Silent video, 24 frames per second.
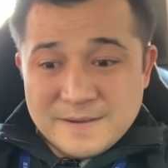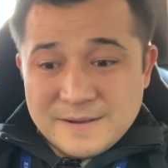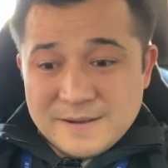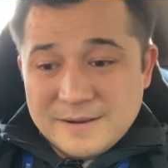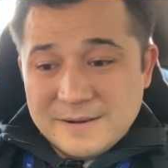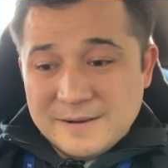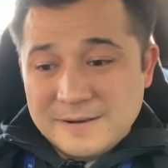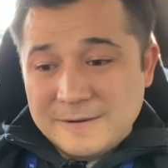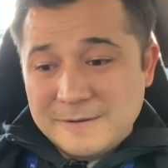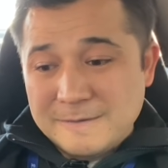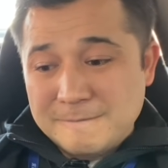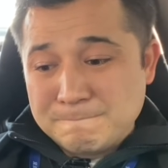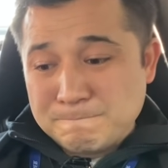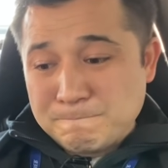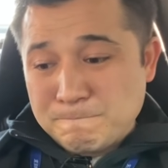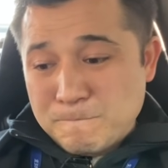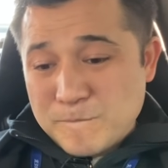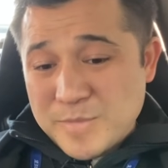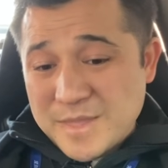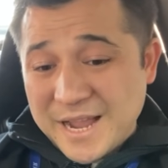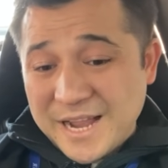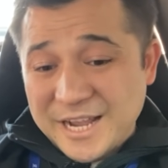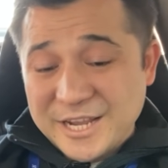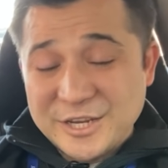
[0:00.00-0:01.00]
Um,
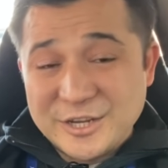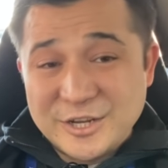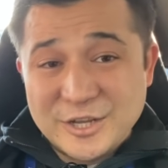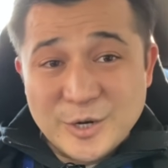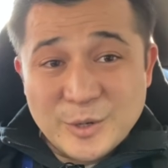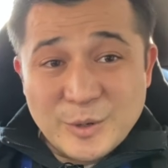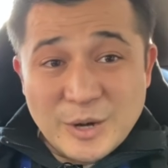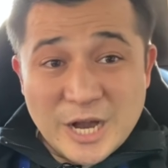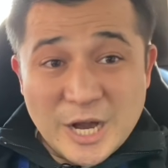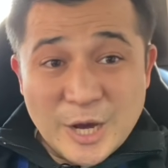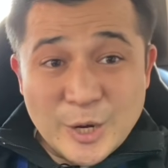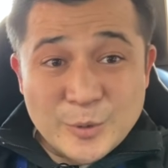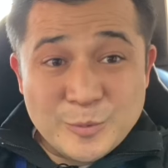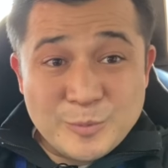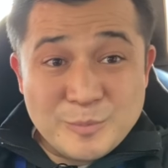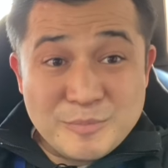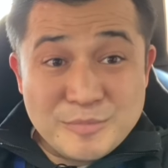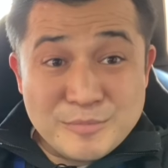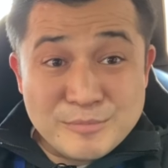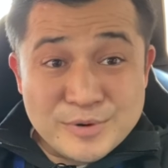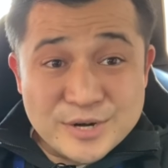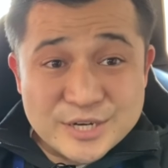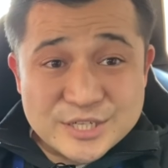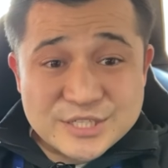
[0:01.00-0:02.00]
I know how
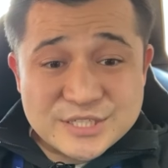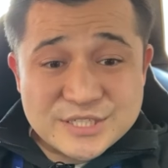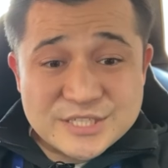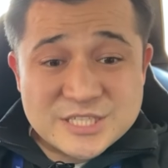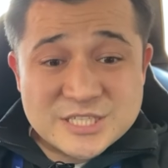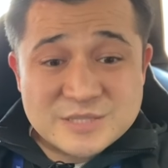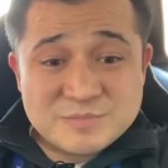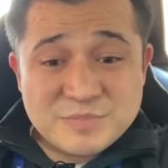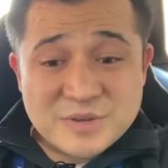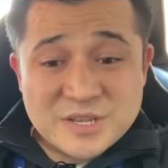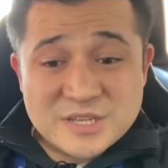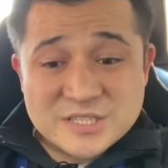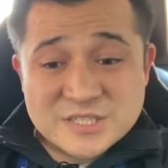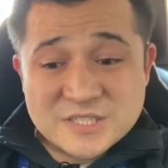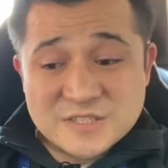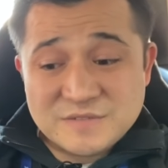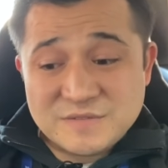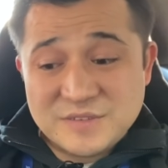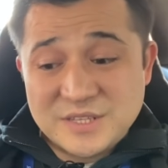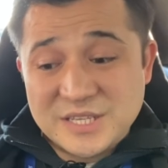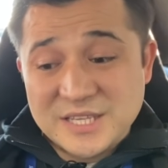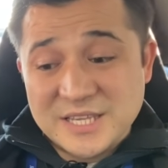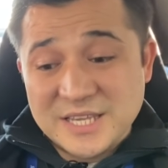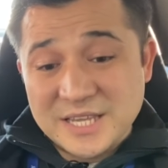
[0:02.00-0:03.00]
much
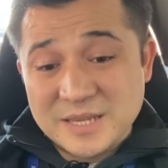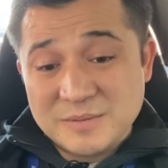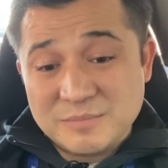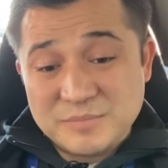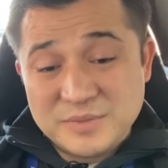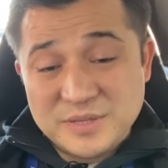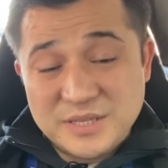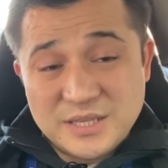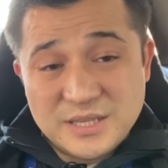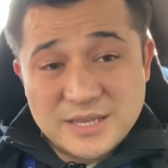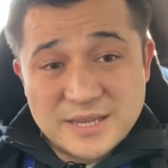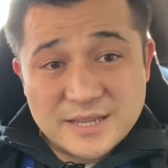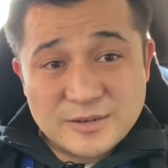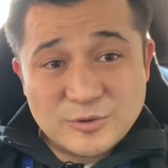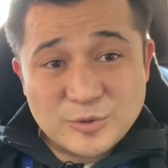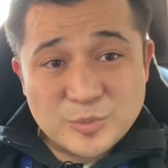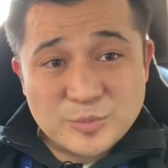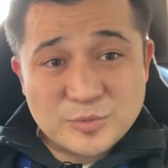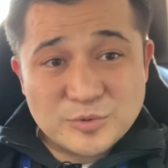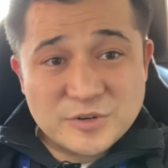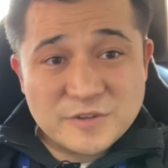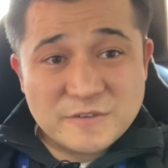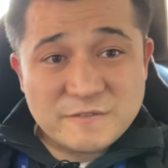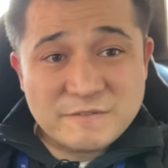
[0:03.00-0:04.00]
expensive it can be at
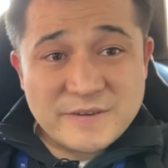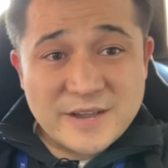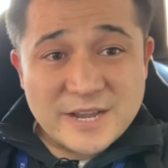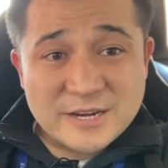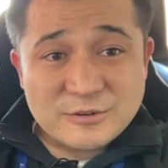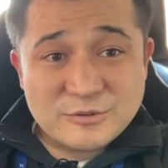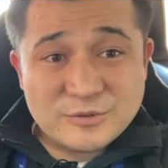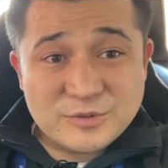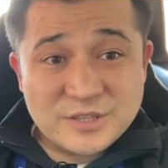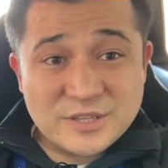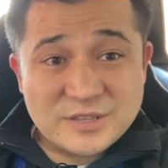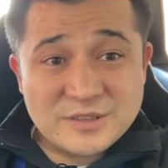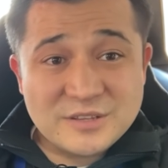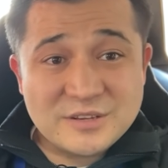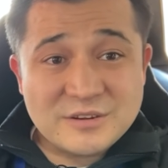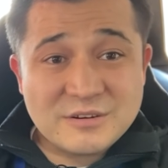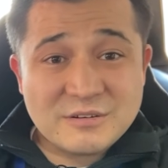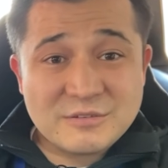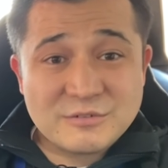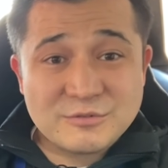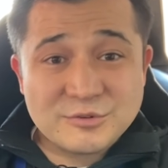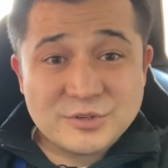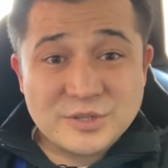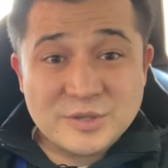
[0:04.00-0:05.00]
Omori factory to get the
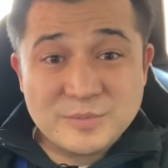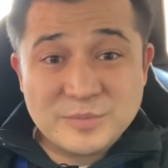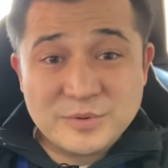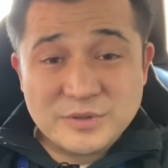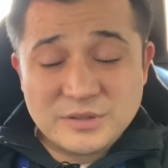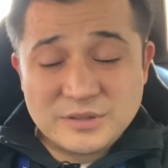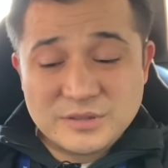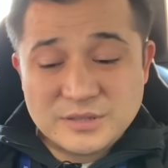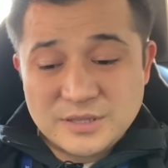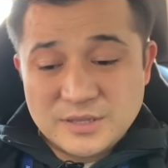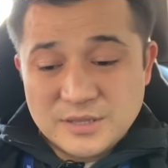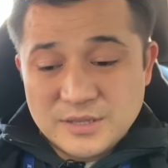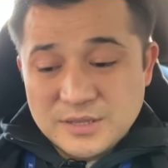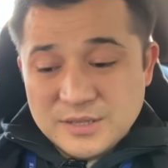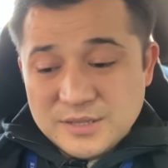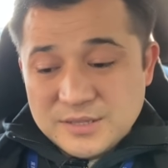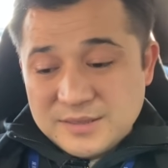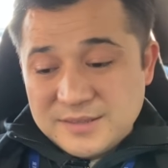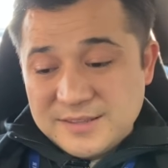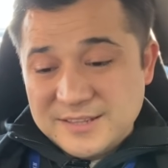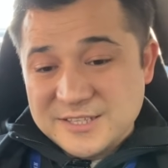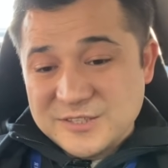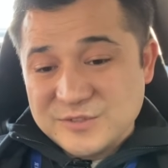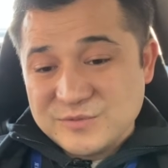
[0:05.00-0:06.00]
car rebuilt.
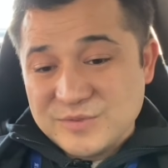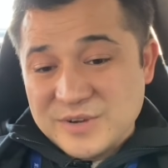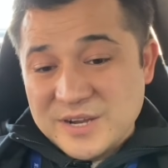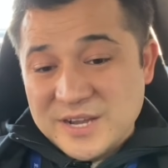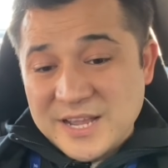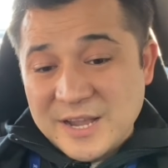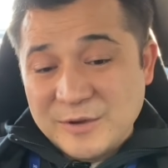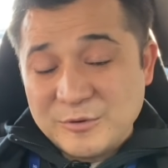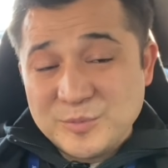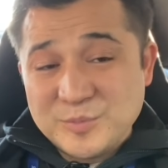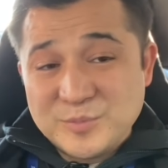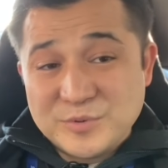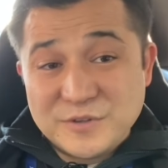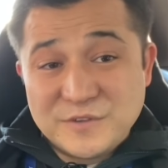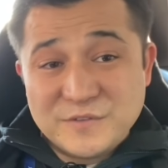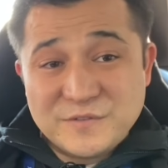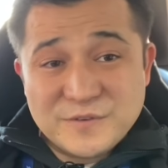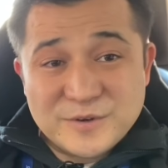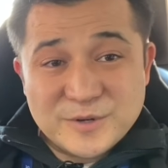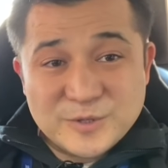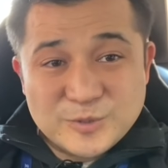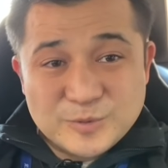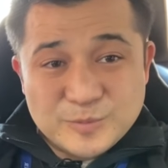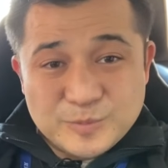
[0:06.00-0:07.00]
That's why I would
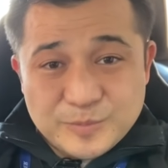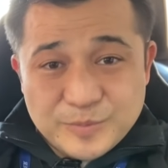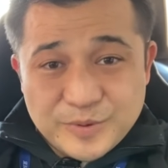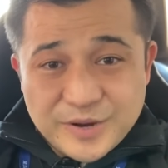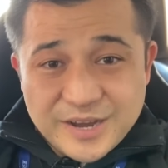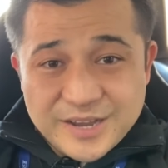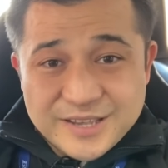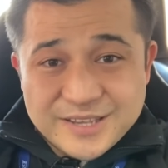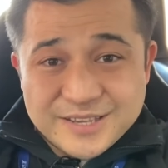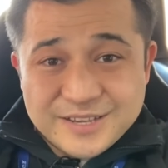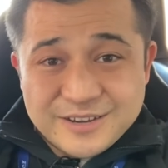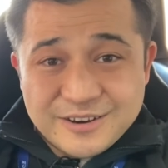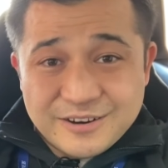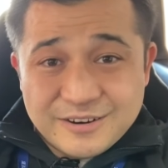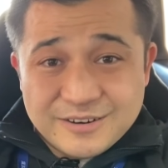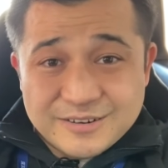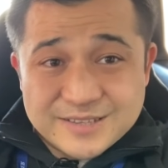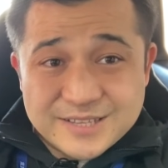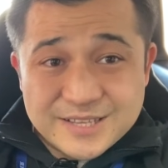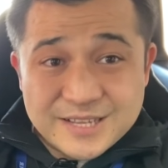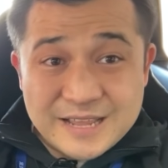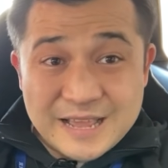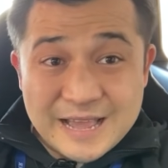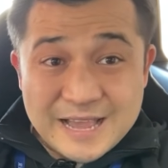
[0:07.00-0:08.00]
prefer to buy a car
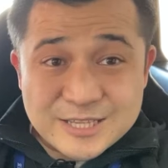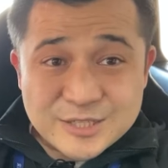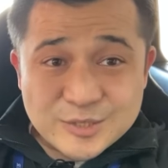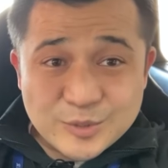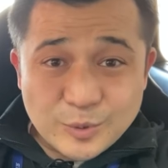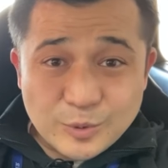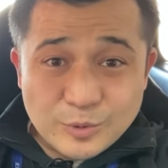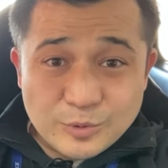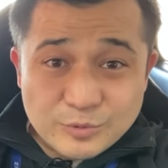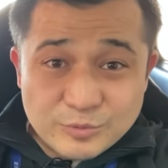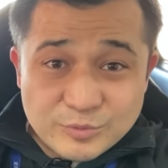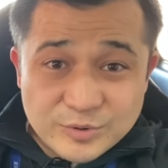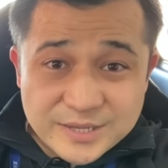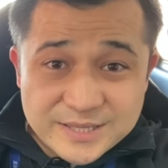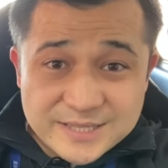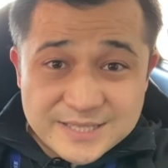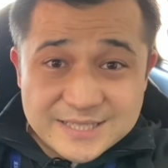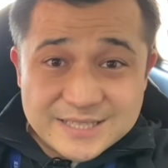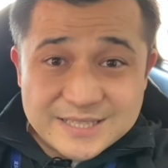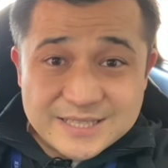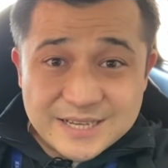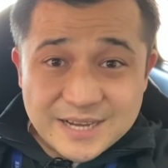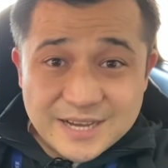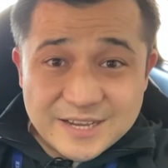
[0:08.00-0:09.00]
that has
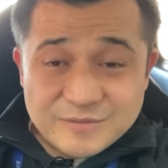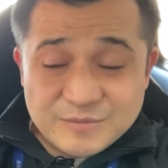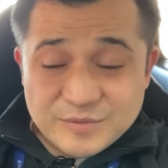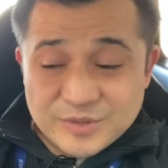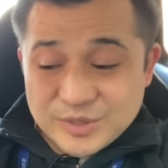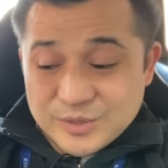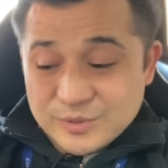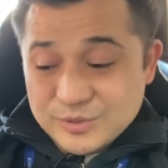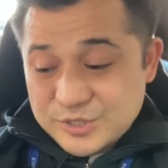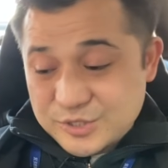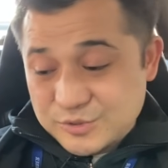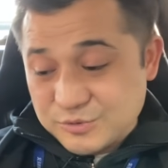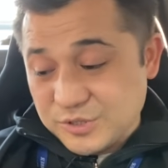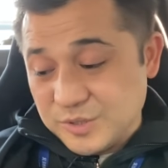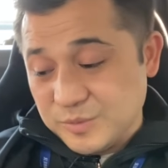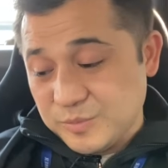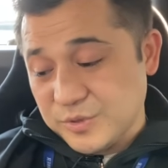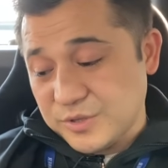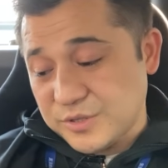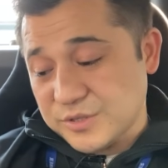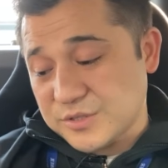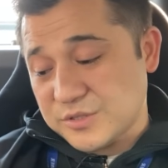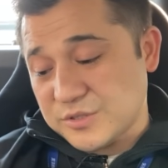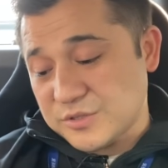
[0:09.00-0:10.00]
already done with this
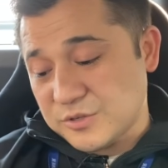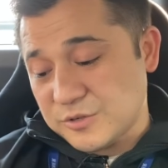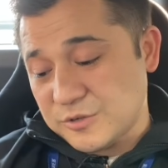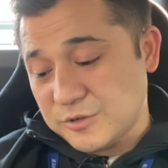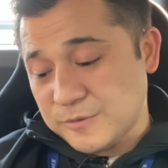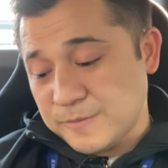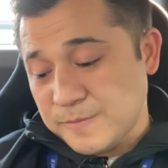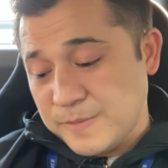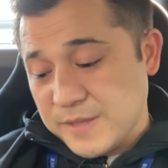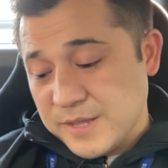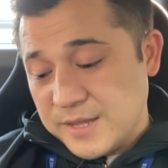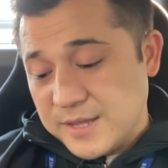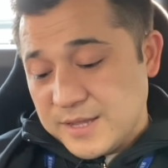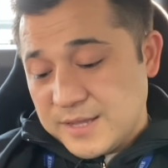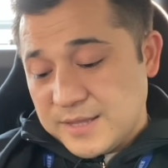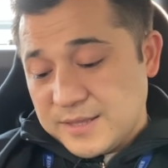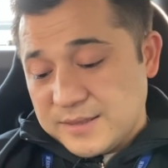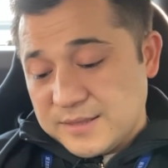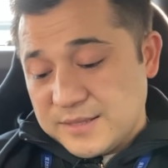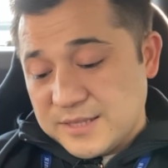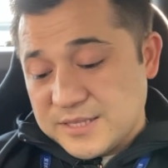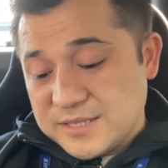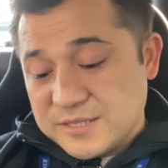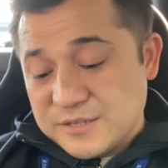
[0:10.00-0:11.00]
rebuild. So
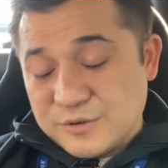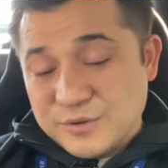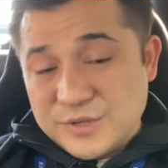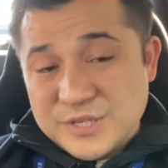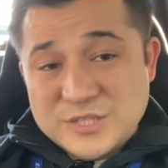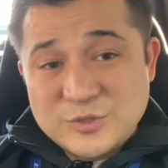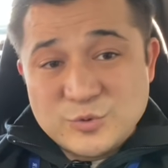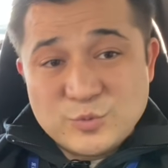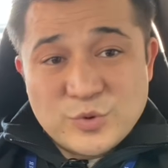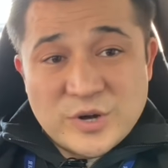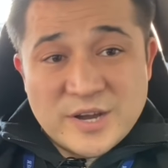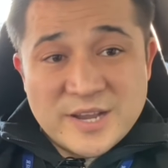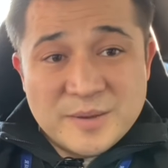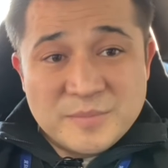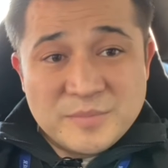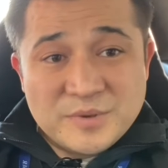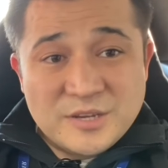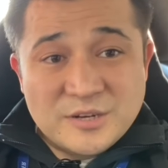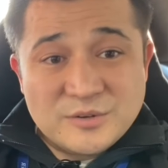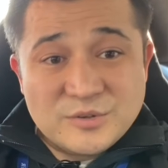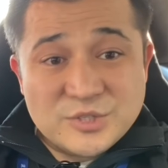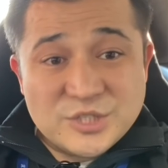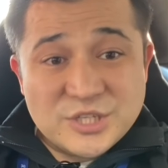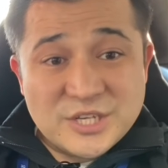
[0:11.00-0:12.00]
that's the reason why I'm
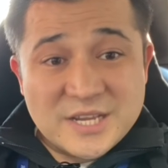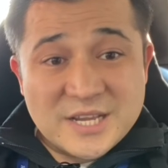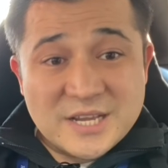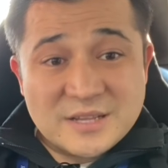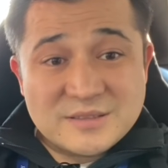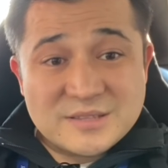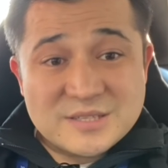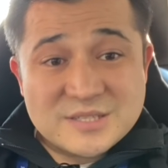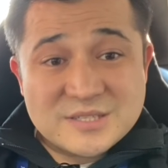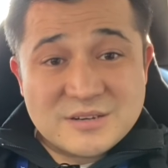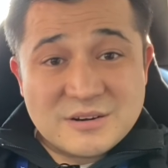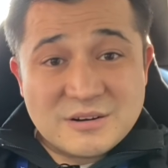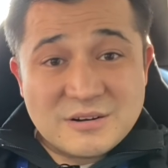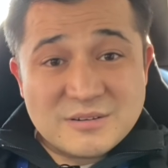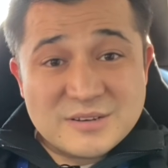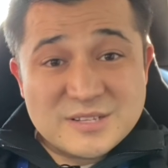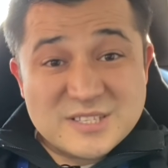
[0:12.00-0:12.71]
here to check out this car.